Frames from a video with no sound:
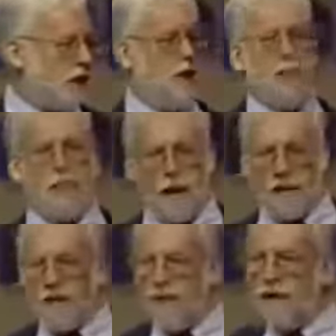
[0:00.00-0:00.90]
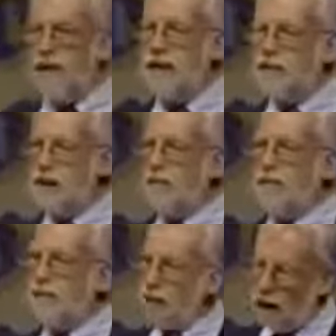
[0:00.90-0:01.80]
as all brothers and fellows have done
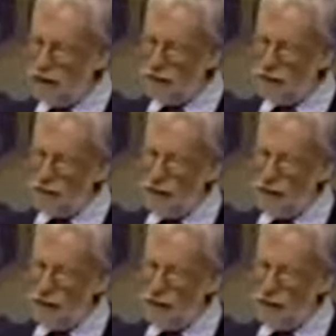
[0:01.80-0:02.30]
before him.